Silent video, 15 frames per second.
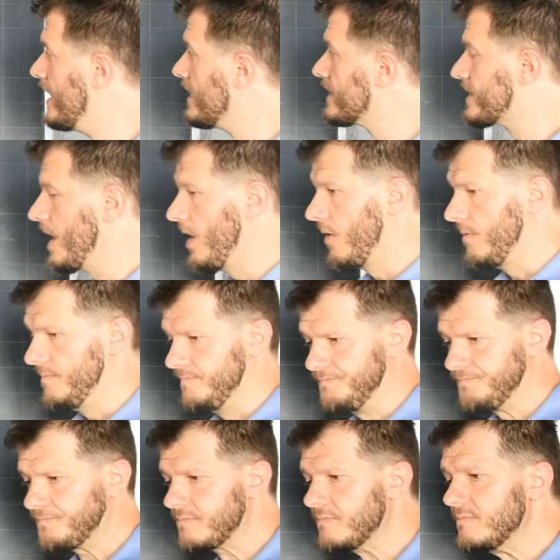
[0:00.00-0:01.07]
So,
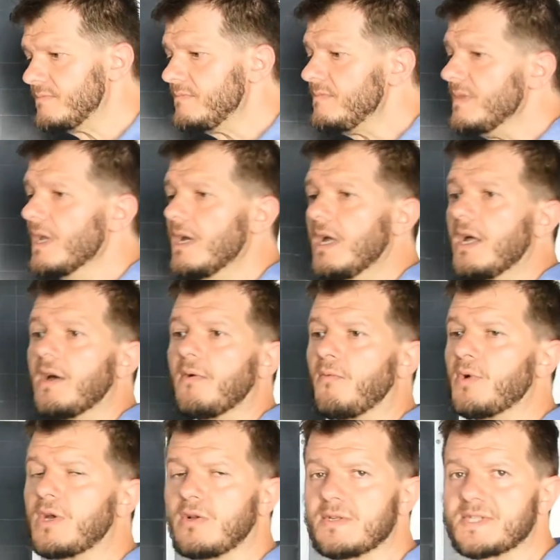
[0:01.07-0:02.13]

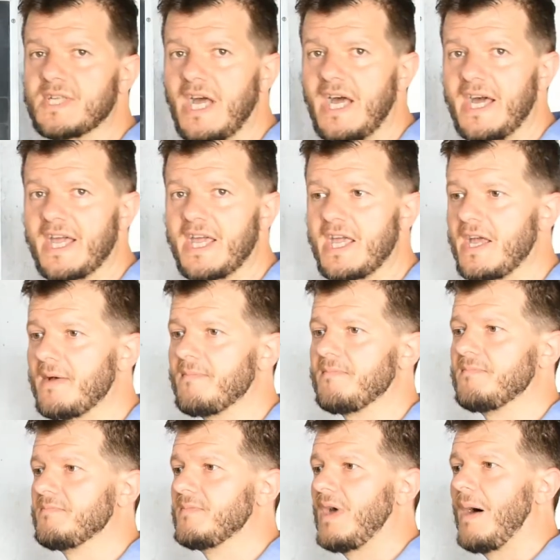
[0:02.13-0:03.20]
we could say
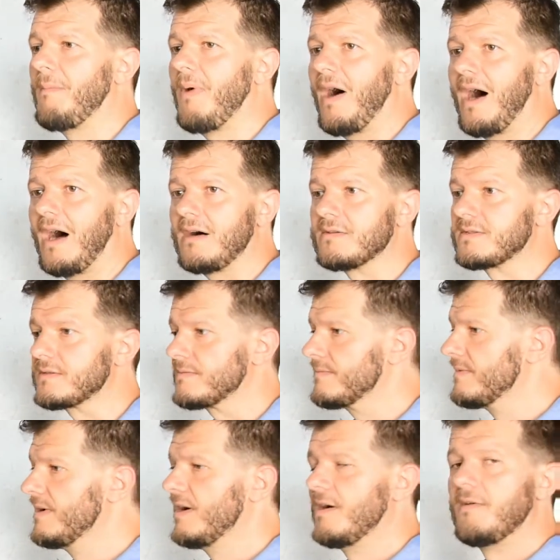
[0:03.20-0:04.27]

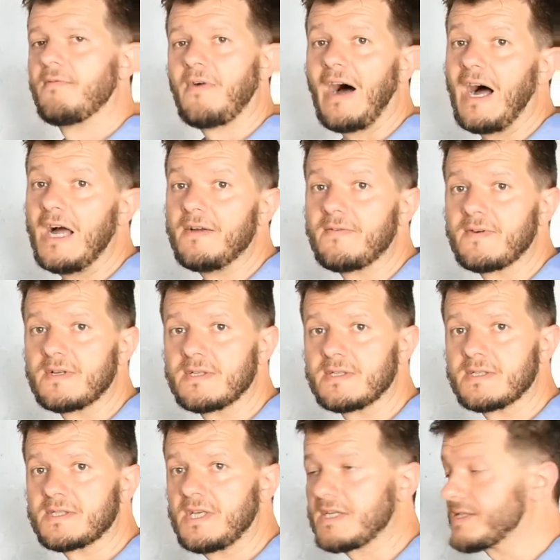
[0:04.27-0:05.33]
about
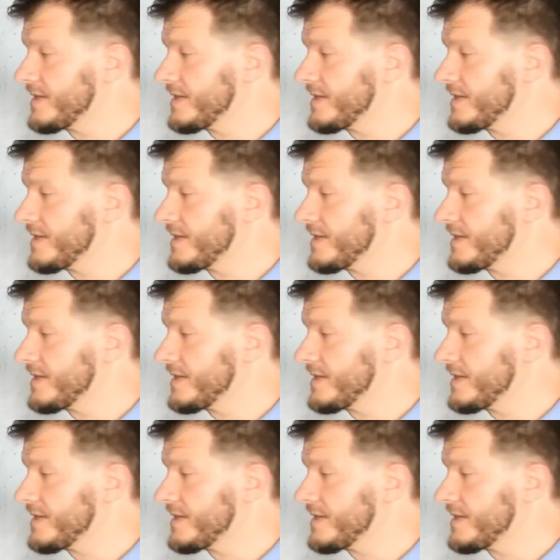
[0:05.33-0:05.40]
5-6